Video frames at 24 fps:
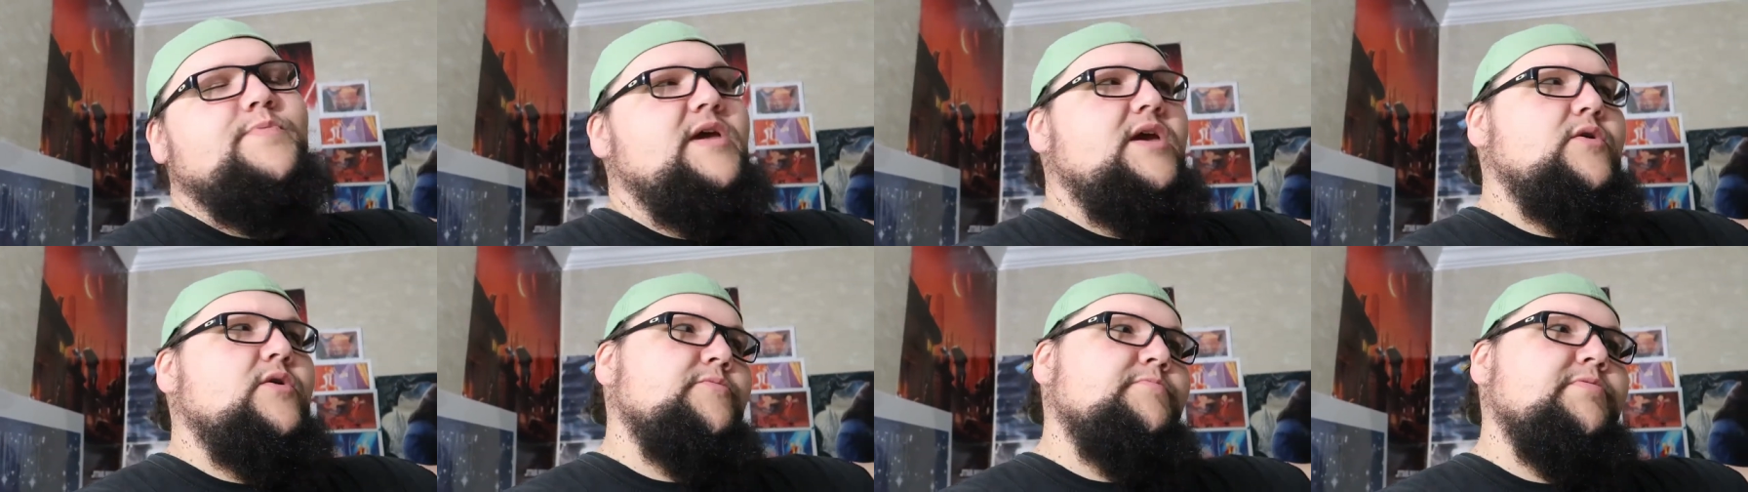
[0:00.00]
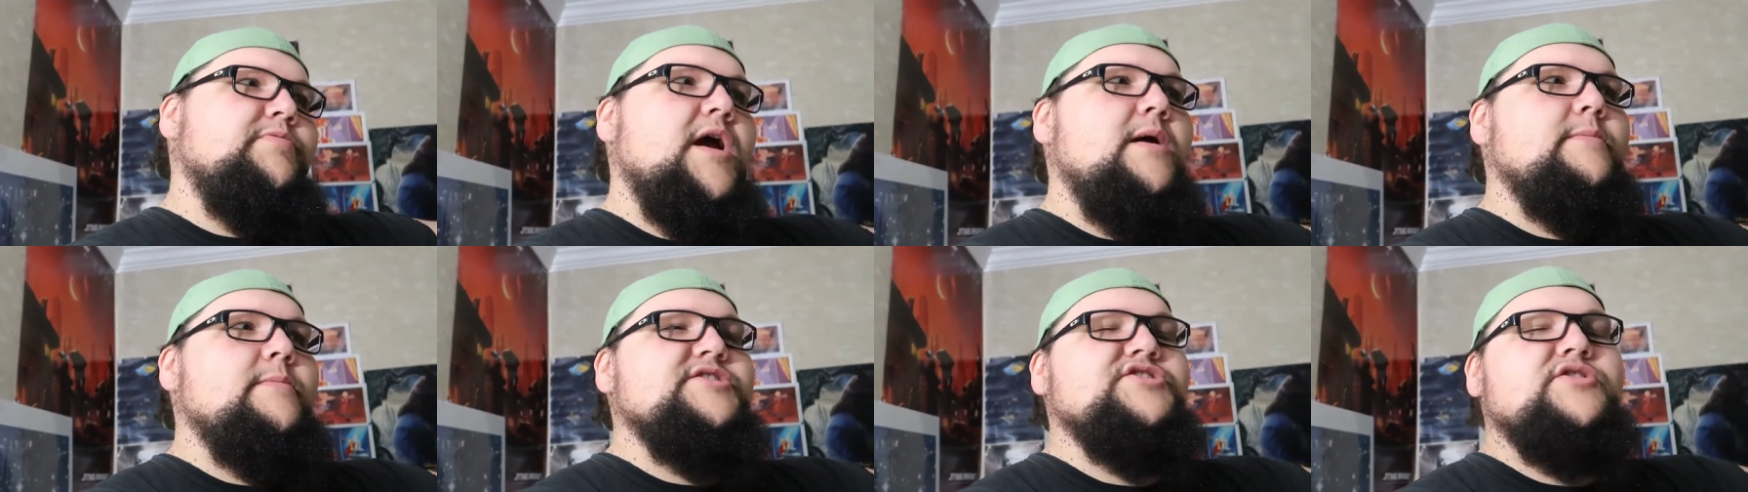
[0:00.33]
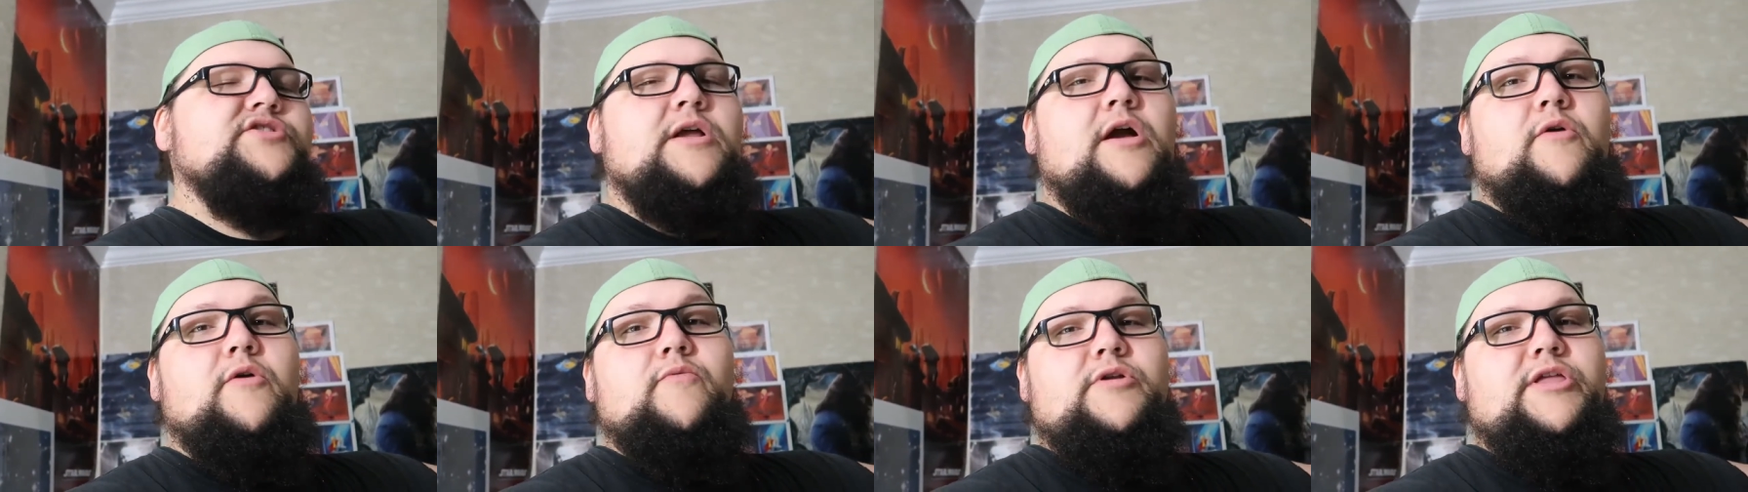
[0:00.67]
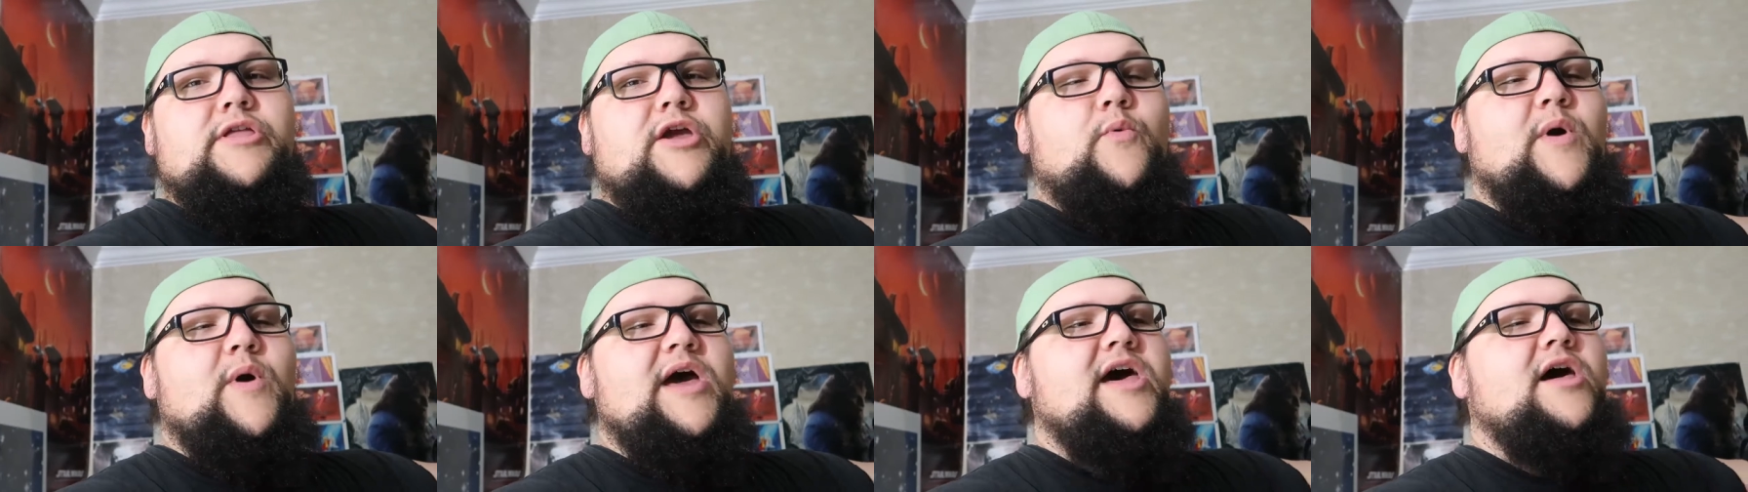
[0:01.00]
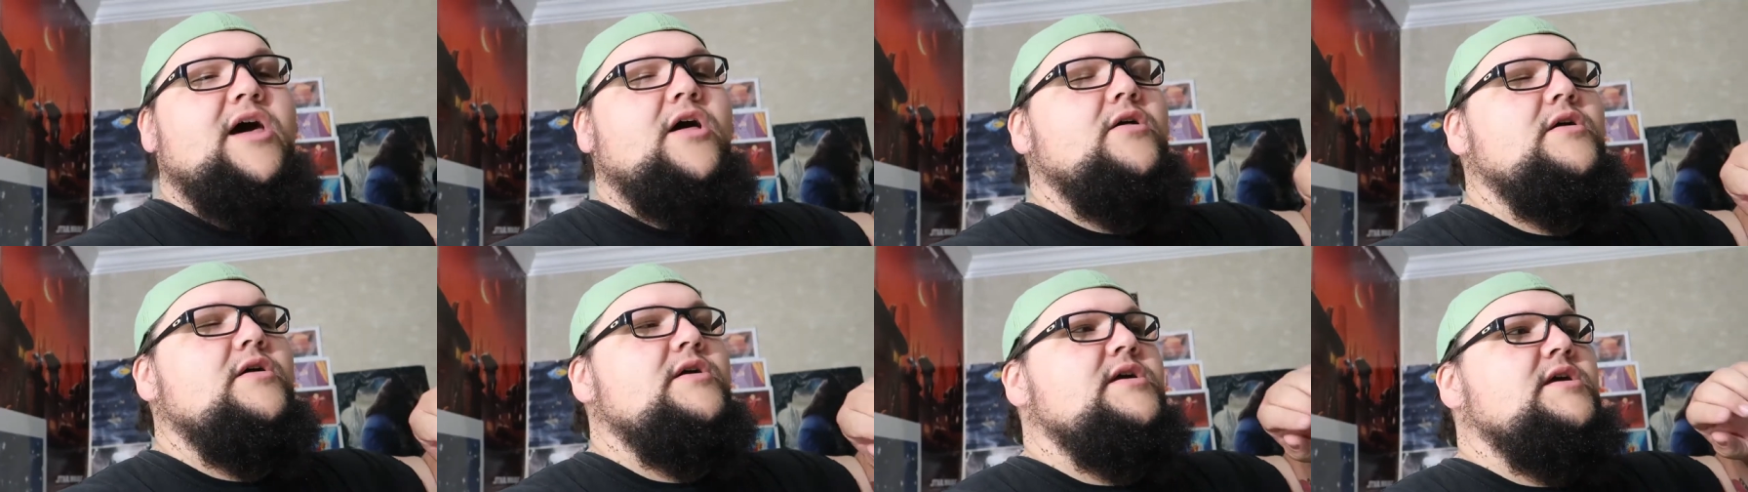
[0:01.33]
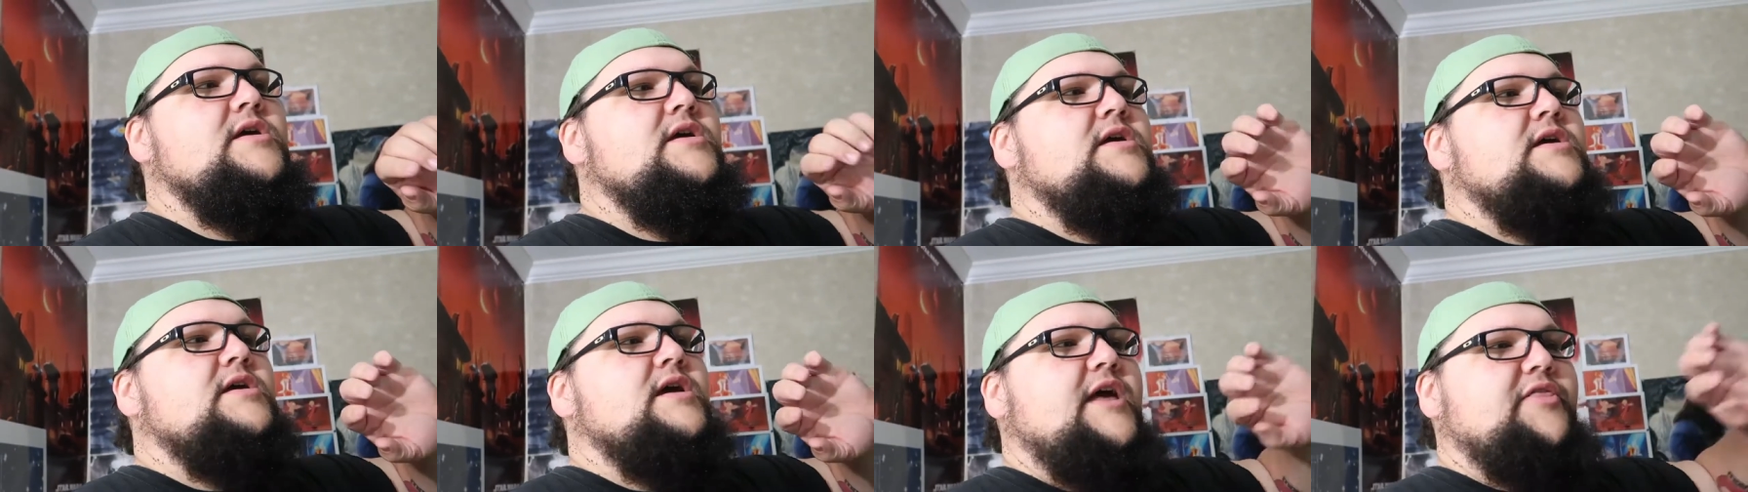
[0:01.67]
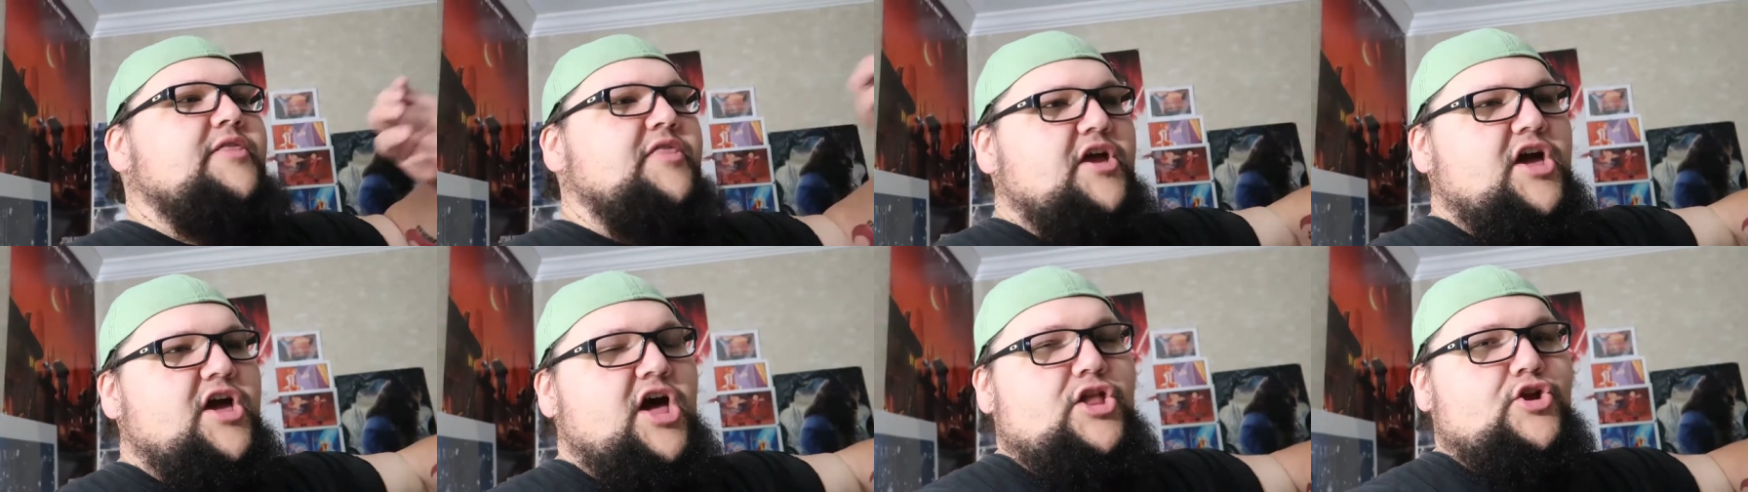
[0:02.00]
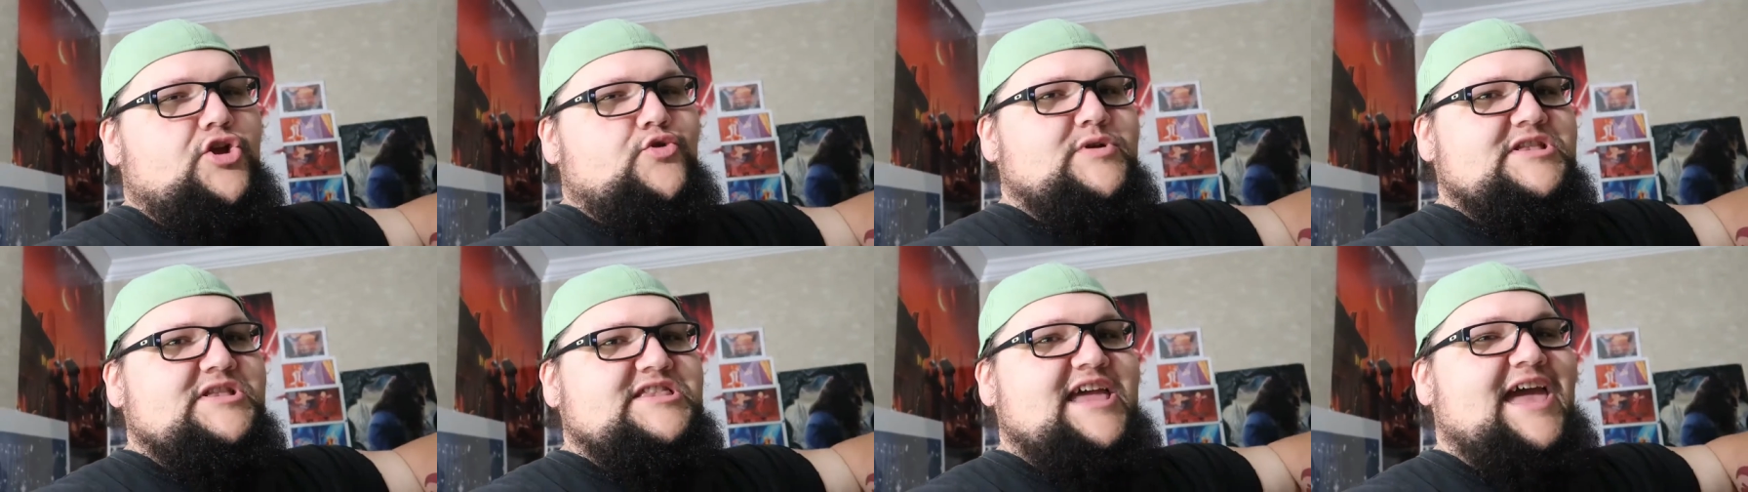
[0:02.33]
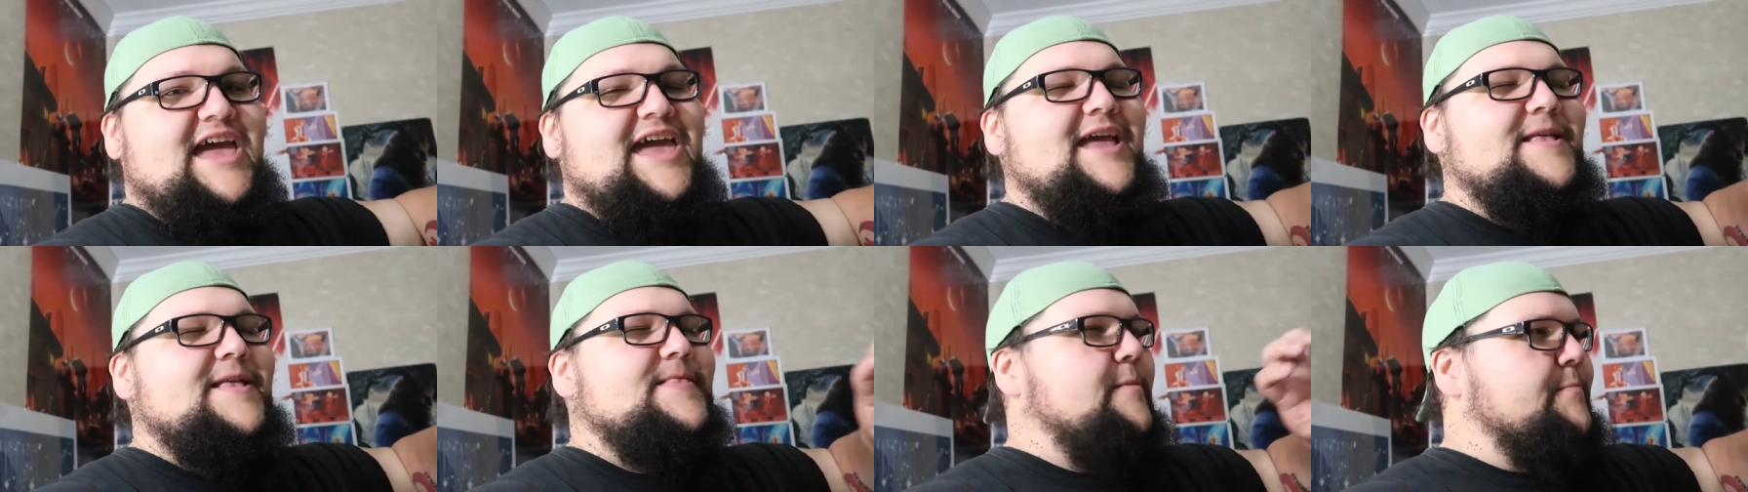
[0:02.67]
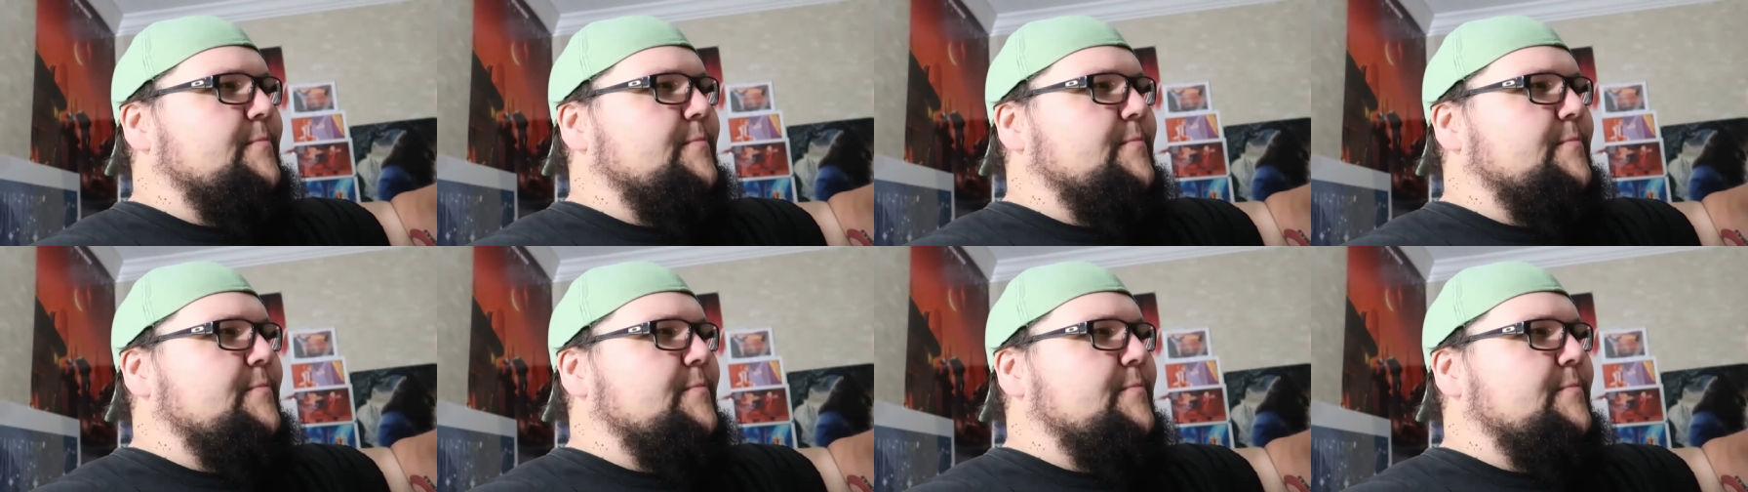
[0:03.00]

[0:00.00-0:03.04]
it would probably turn out really well, and the color would take.